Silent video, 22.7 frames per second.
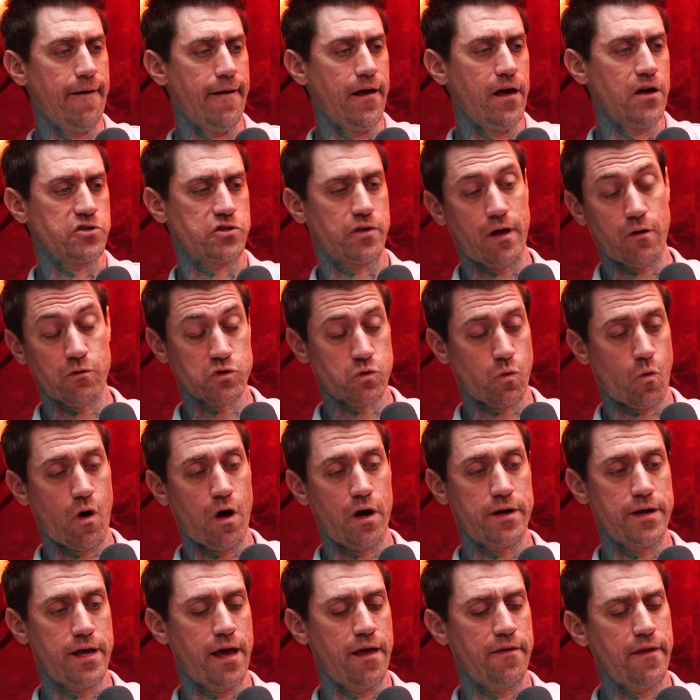So that was
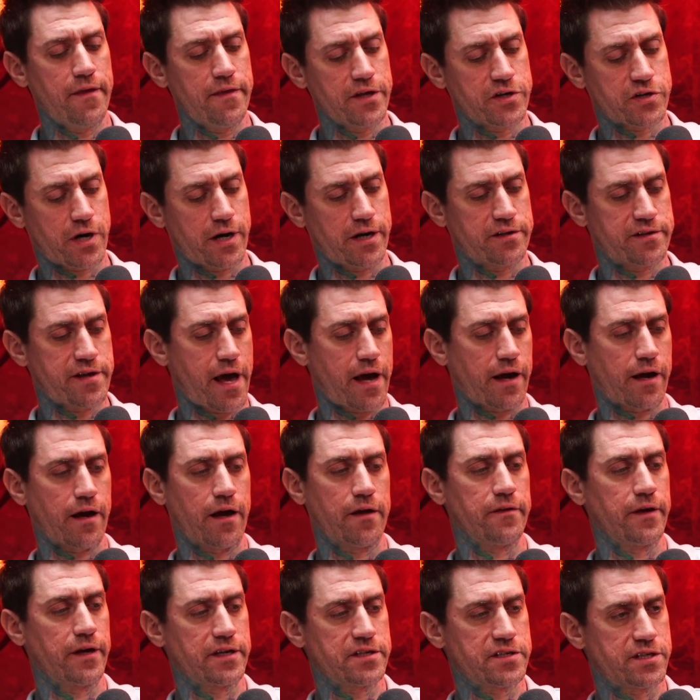one, and then they tried to tack on
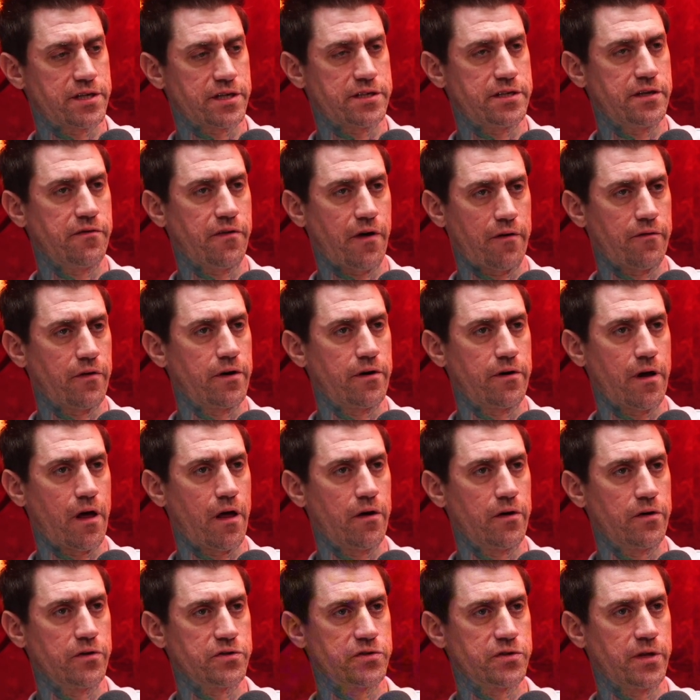like
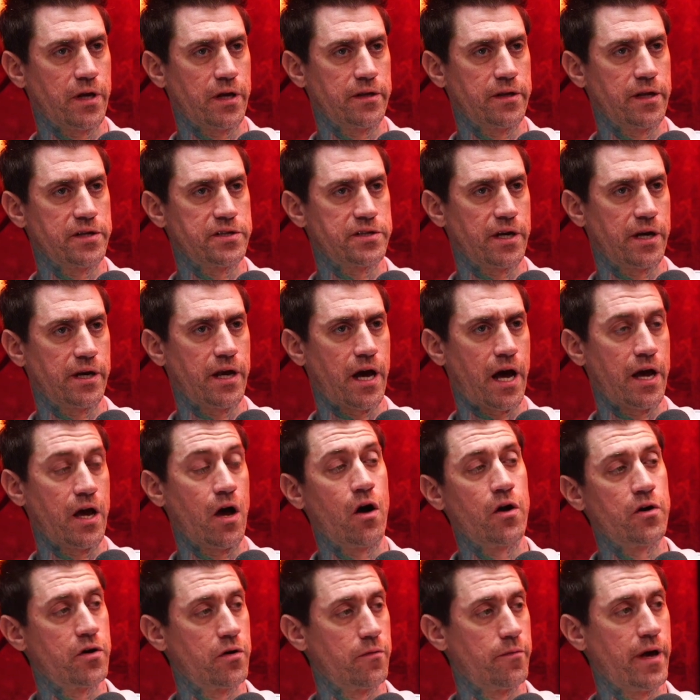$6,500 that they said I
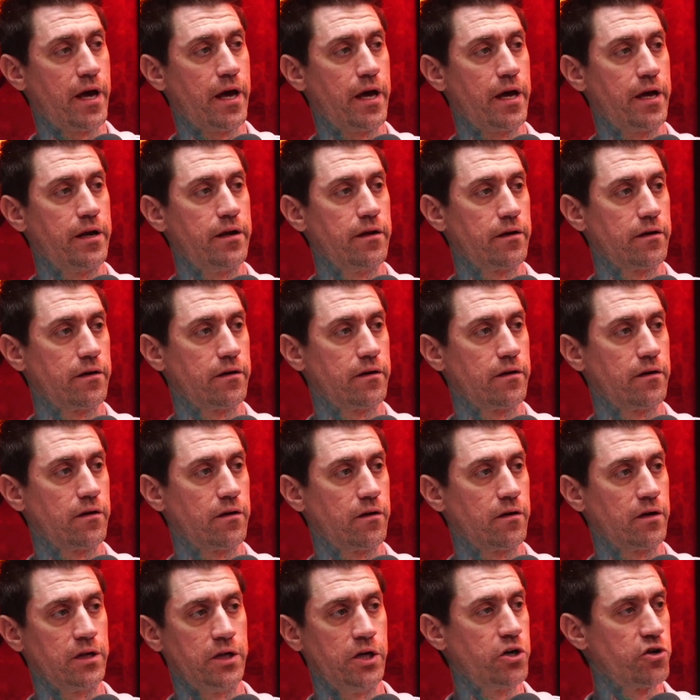underpaid
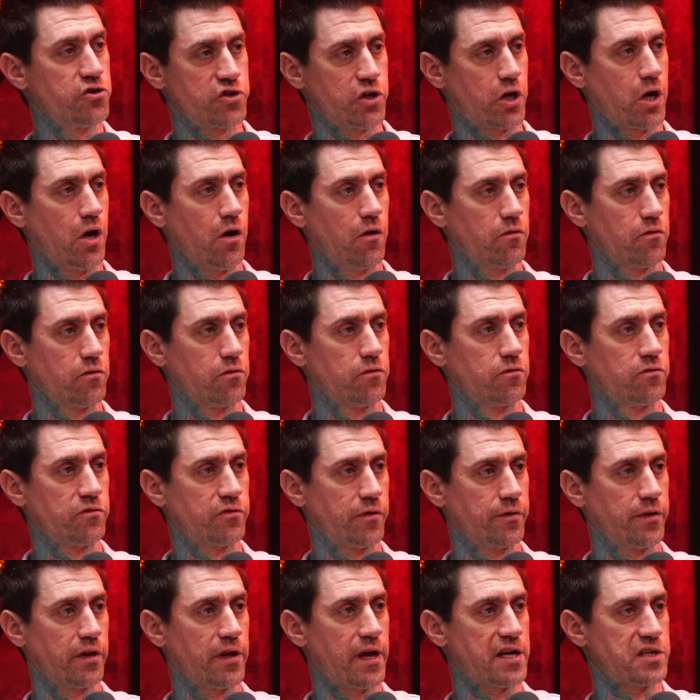years ago
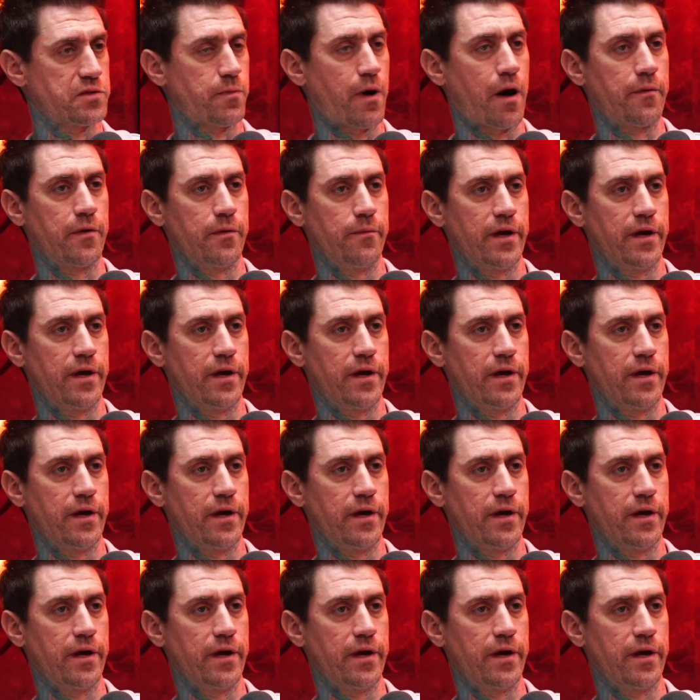from the last property management.